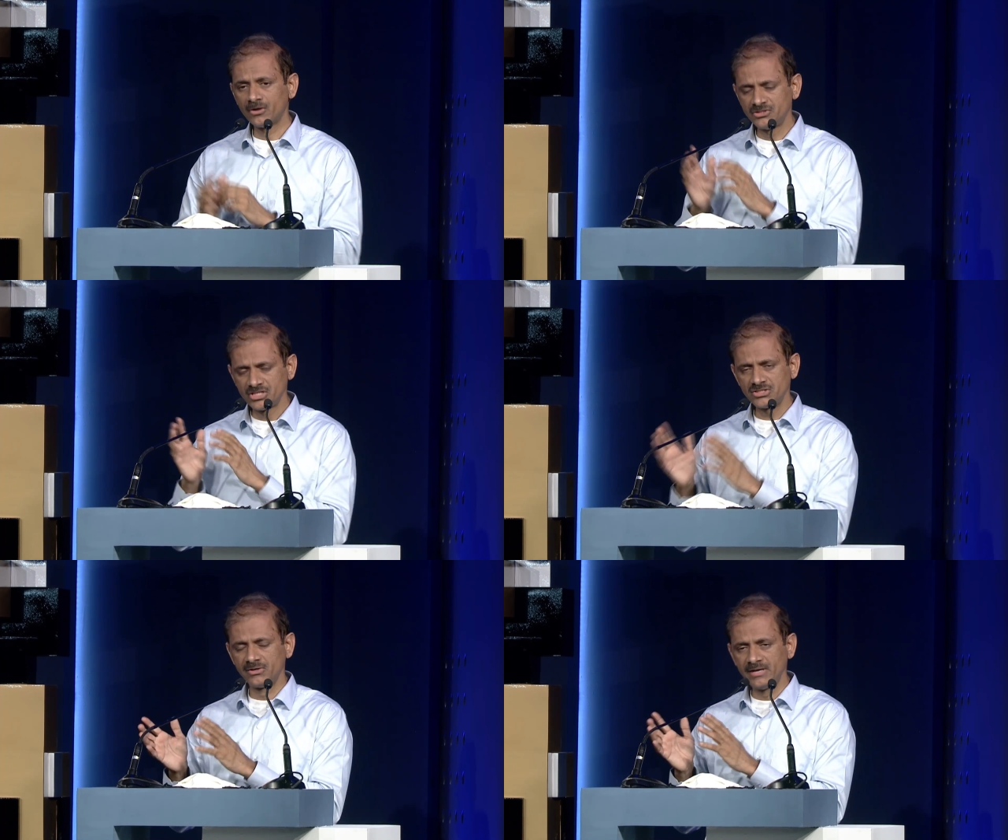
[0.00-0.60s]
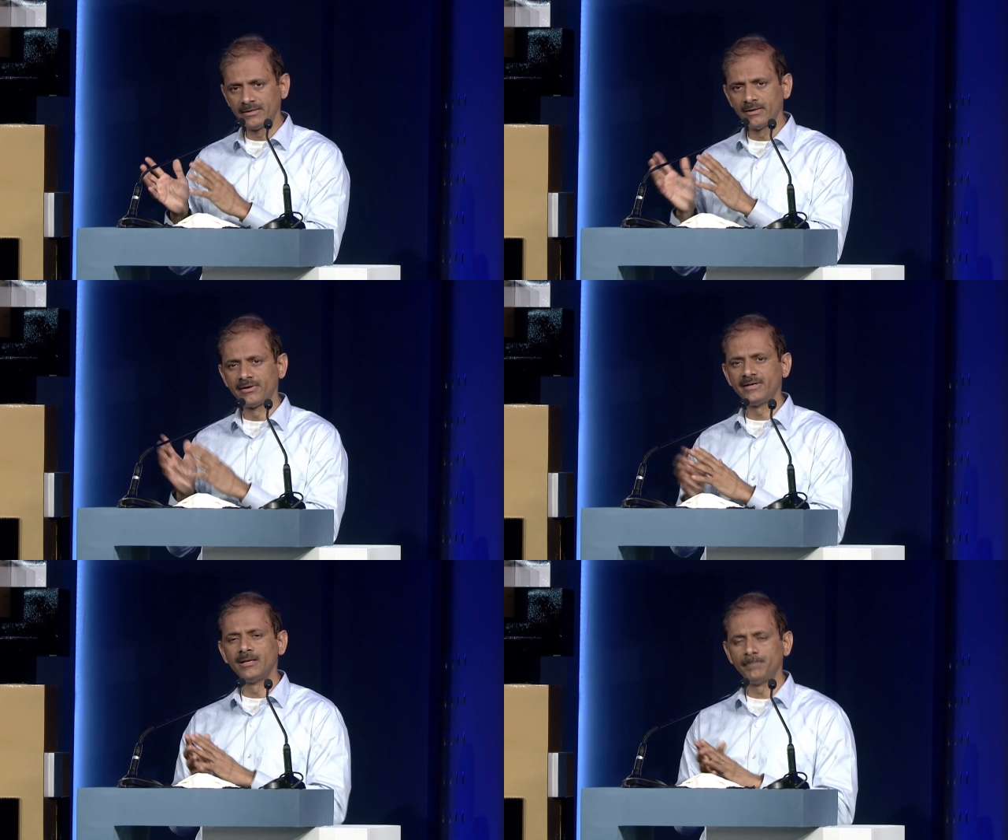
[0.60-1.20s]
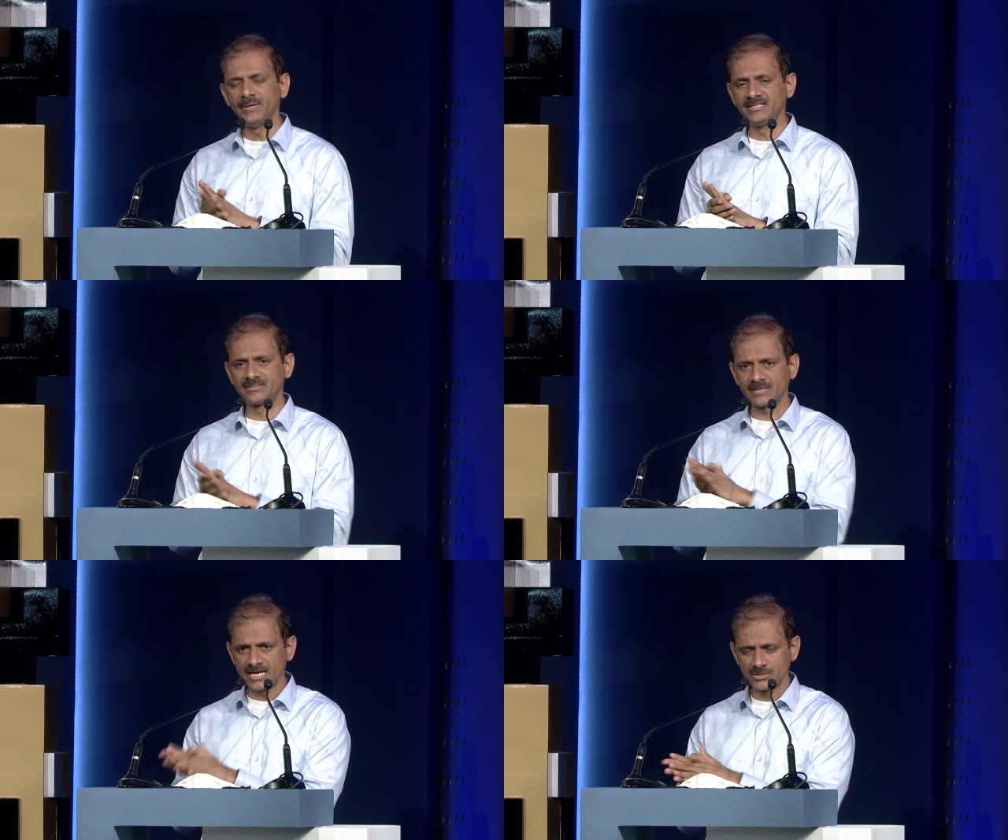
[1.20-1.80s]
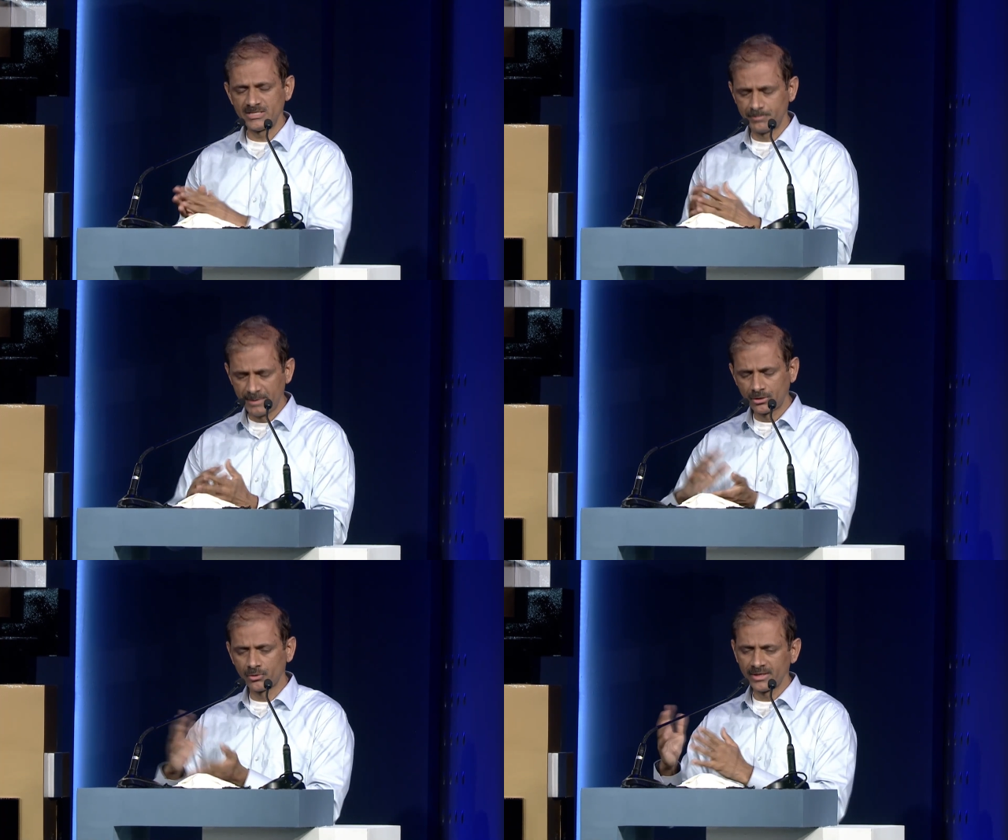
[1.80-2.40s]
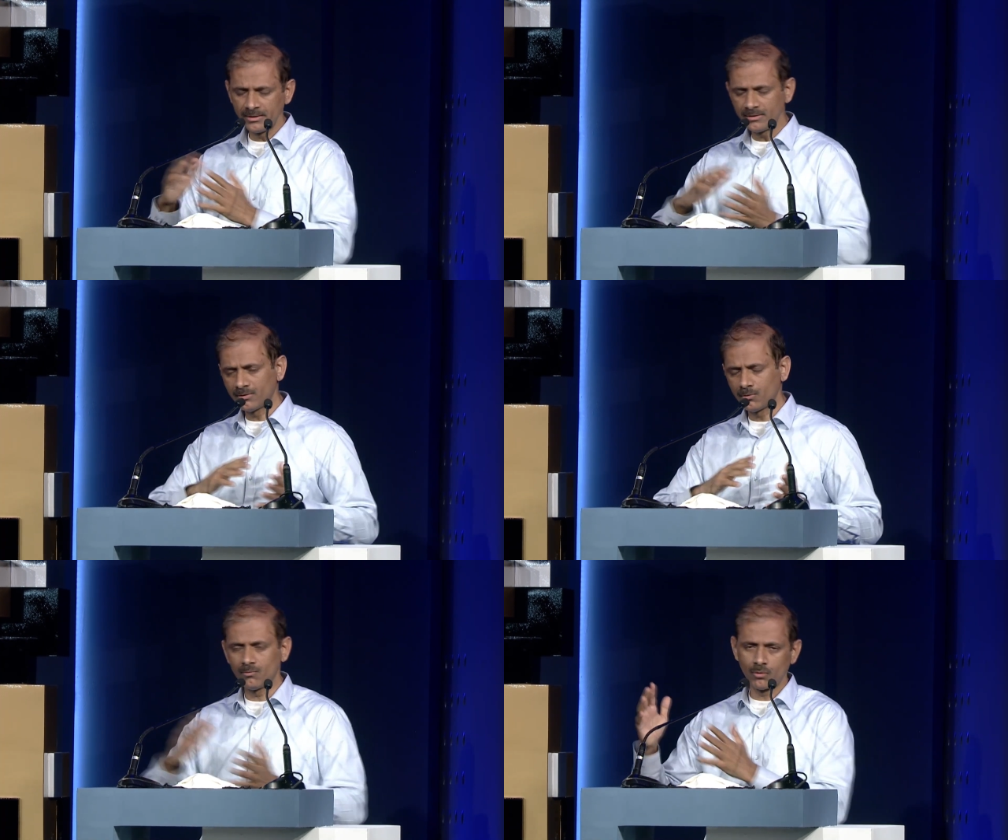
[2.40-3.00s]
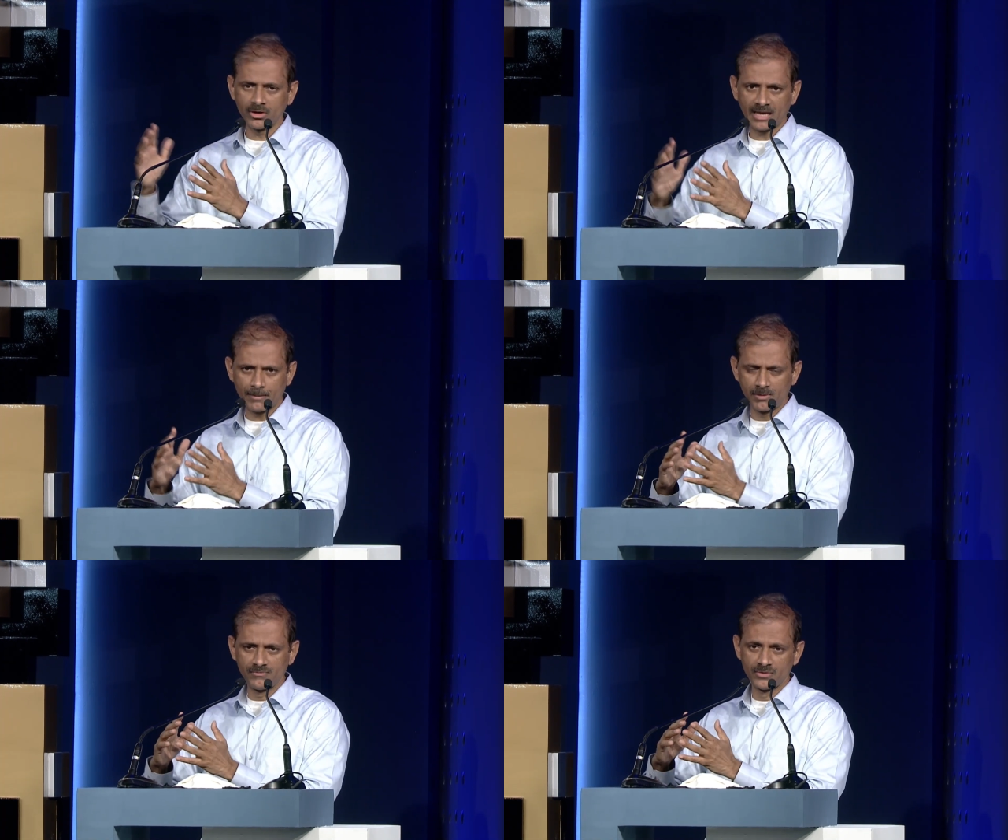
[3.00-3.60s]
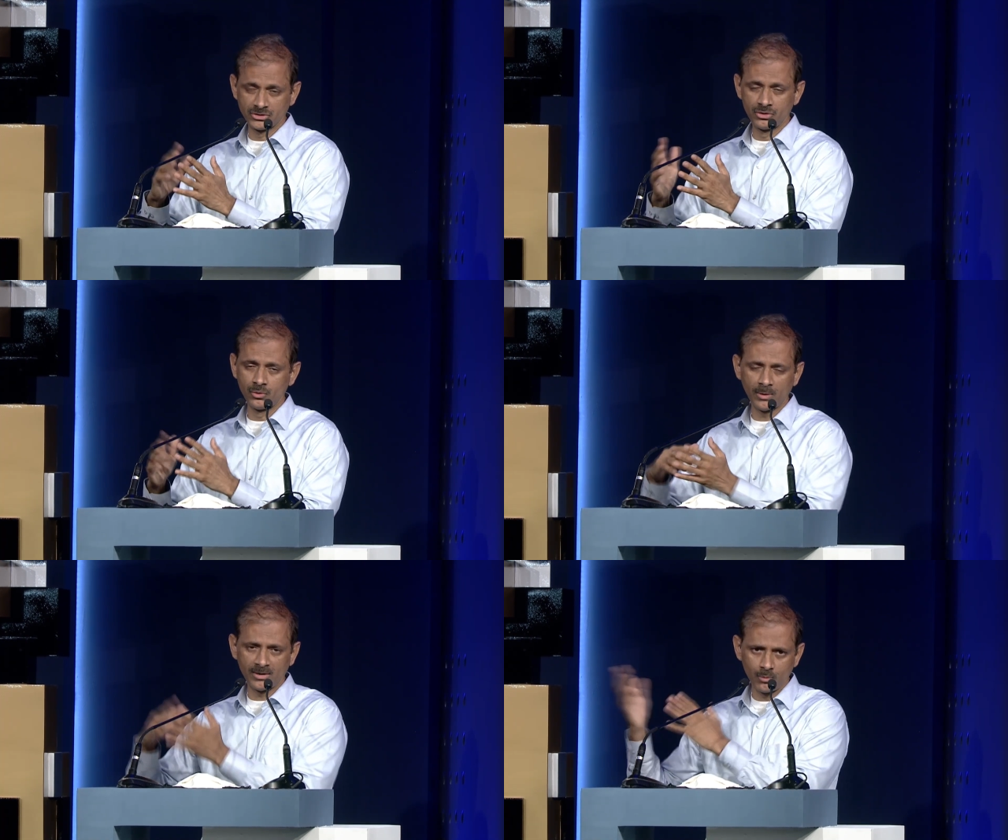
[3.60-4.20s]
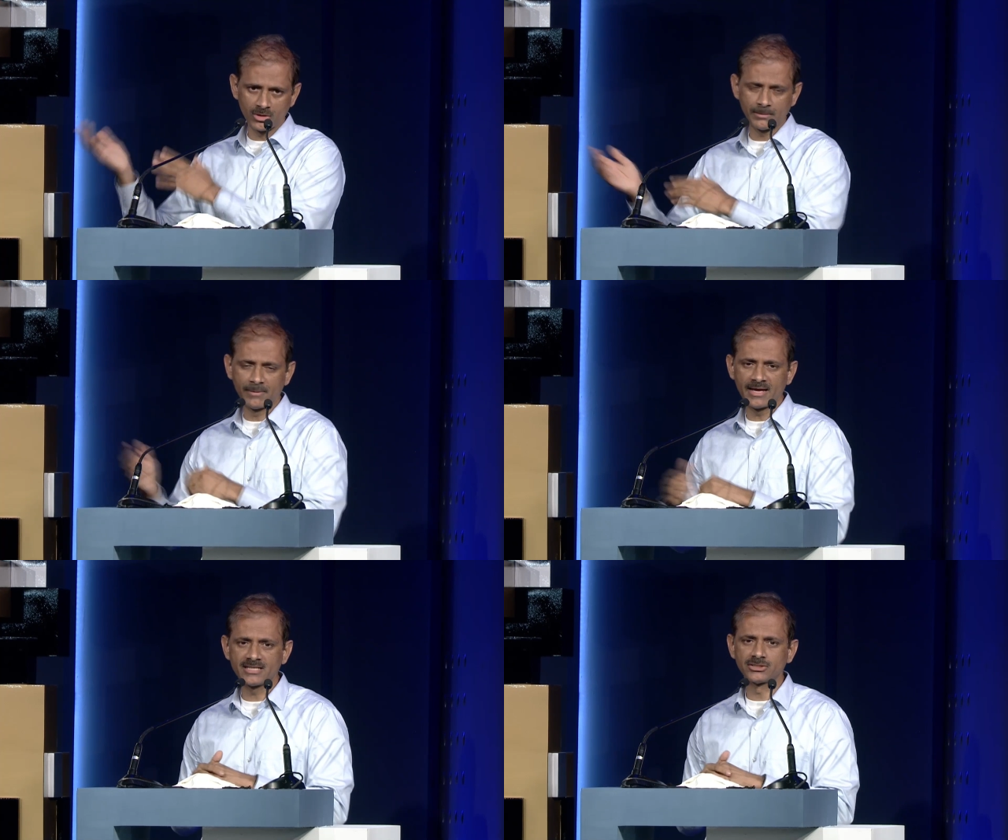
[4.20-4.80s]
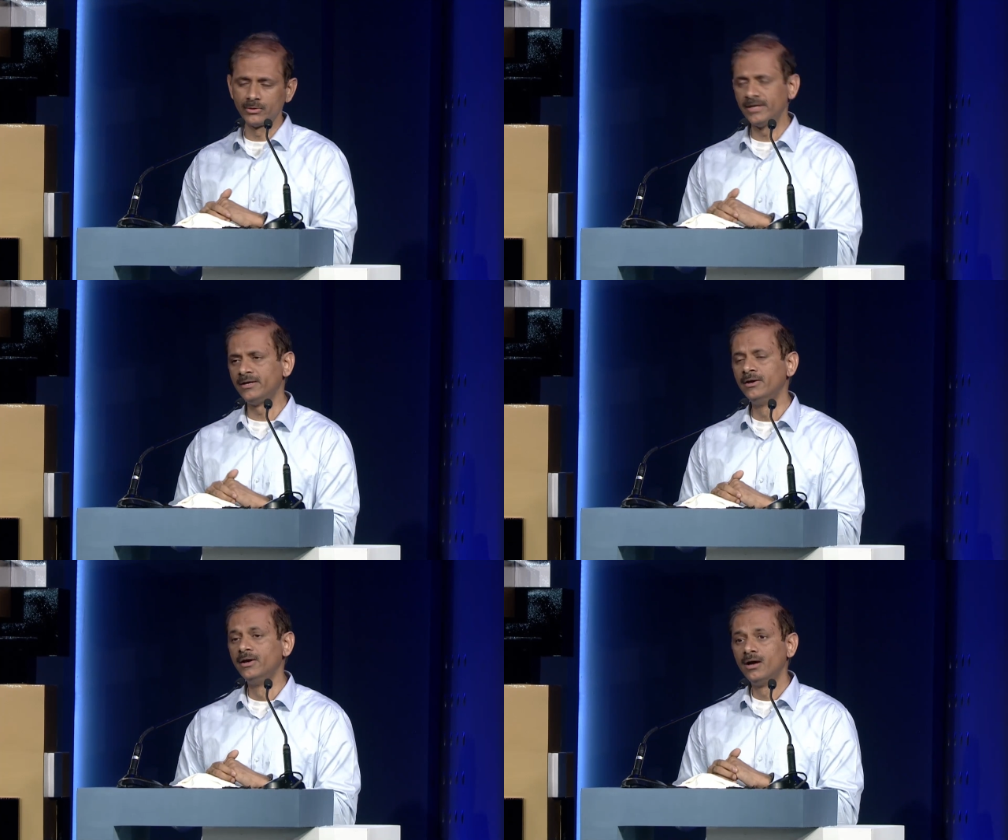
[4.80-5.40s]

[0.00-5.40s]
just the retail piece, as we speak today, what Capital First grew and what the bank is today,